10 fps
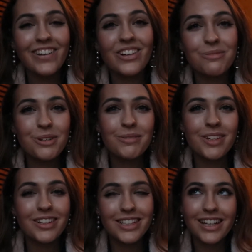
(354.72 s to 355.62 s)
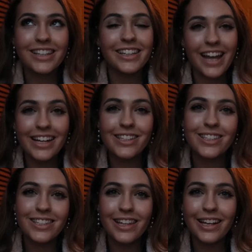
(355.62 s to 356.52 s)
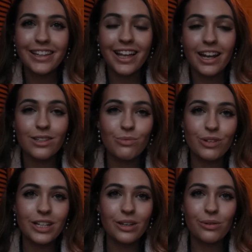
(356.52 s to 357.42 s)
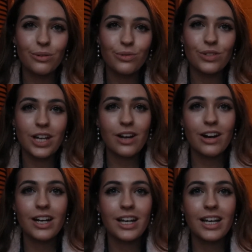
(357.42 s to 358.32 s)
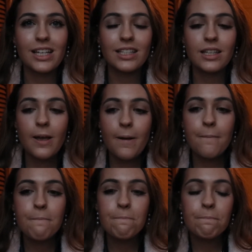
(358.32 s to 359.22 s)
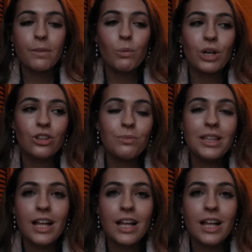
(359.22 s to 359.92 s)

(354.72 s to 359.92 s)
Which brings me on to like the next thing that is really cool for decorating is we got them in